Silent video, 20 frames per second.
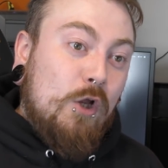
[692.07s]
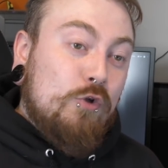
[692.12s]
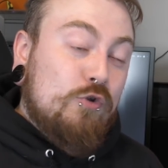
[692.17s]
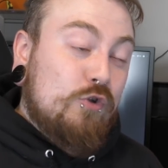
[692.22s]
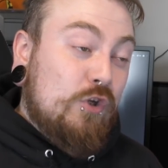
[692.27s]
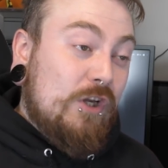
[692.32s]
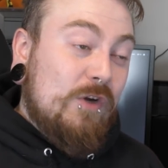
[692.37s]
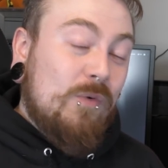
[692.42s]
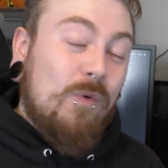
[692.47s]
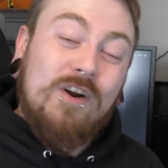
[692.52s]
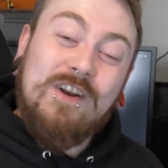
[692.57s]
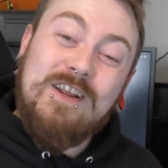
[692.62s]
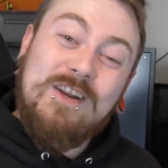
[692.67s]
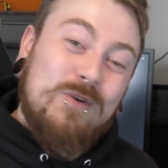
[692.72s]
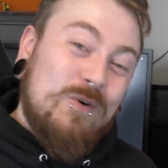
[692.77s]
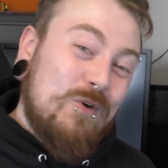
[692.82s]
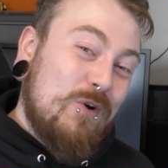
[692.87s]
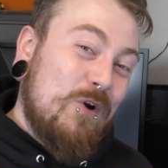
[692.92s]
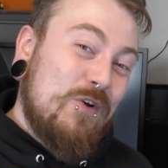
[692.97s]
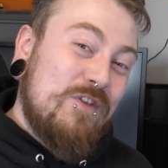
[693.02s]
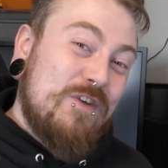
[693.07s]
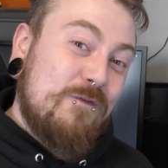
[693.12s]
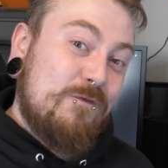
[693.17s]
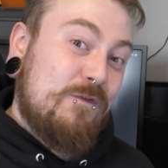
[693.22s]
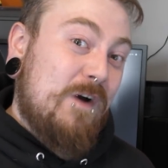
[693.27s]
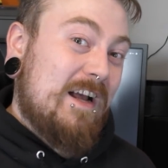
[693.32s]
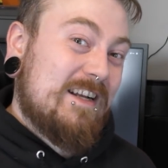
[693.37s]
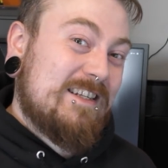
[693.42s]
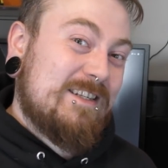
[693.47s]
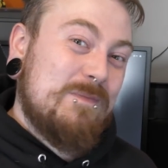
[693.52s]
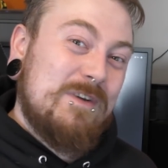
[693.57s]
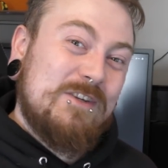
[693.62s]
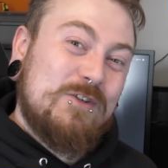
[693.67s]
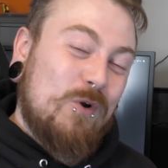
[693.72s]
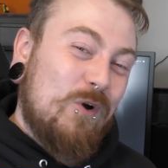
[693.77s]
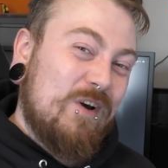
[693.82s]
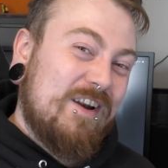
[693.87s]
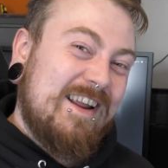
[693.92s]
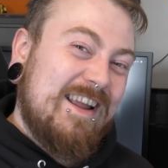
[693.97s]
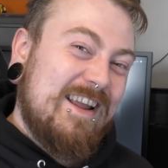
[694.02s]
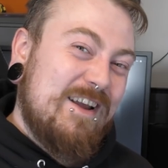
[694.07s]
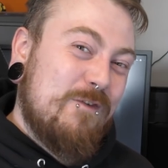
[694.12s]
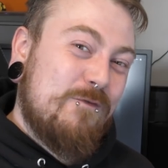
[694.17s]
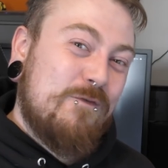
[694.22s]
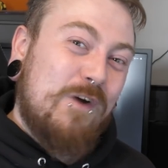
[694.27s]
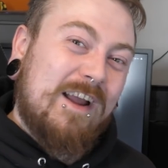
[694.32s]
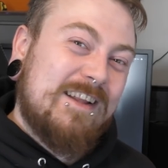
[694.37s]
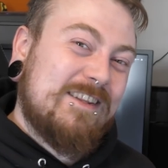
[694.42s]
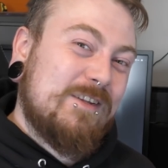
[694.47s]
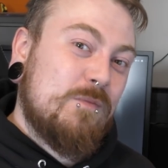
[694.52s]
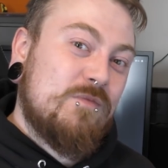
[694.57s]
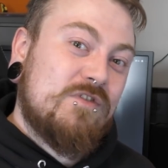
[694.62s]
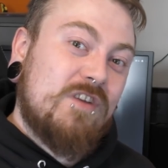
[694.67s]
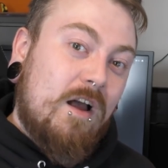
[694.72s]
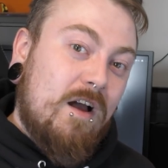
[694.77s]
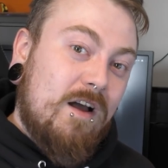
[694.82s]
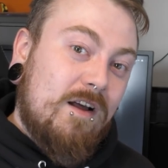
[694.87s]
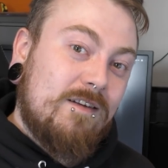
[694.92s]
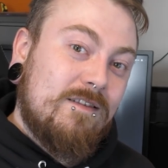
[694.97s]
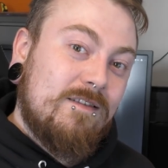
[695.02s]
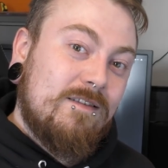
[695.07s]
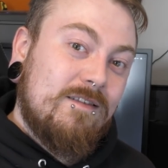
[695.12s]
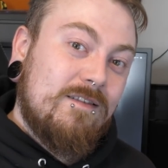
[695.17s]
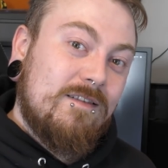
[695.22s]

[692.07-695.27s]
do you want to know who the vast majority of victims are?